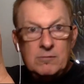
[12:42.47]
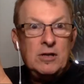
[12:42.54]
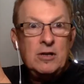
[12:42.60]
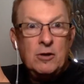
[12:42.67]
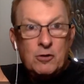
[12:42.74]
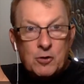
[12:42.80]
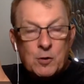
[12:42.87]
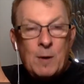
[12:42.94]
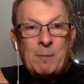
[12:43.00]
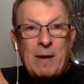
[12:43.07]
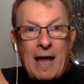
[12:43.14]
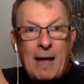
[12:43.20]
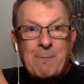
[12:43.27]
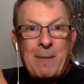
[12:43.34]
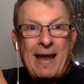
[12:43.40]
you know
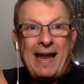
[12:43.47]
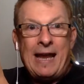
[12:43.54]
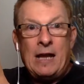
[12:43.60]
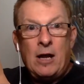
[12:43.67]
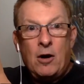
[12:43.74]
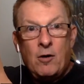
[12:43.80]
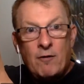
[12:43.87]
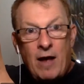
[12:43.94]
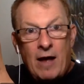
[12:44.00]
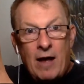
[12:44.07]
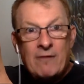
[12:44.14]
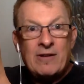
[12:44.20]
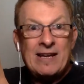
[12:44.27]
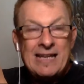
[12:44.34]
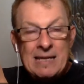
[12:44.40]
drip campaign of,
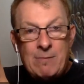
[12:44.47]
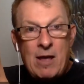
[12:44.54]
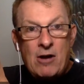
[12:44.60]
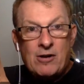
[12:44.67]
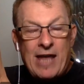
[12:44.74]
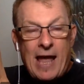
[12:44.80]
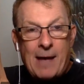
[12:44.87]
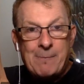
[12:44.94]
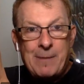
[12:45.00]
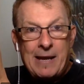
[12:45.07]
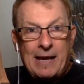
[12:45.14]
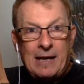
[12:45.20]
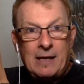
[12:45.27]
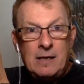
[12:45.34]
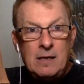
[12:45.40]
of an email
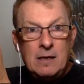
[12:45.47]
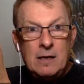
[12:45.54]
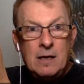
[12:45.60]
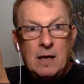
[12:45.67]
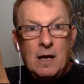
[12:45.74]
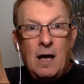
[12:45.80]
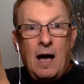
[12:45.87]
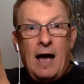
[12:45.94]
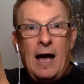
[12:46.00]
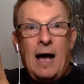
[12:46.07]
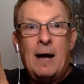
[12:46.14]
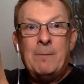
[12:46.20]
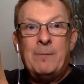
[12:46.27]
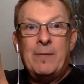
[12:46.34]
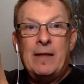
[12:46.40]
campaign
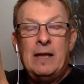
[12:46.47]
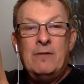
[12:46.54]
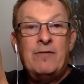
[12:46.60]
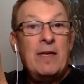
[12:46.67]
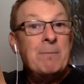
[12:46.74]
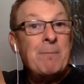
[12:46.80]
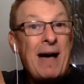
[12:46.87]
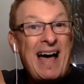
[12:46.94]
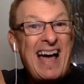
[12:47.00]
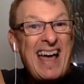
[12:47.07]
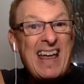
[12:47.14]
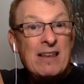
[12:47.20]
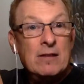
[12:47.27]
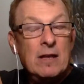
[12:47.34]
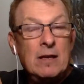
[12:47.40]
um, if they
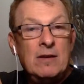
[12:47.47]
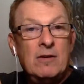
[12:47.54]
buy,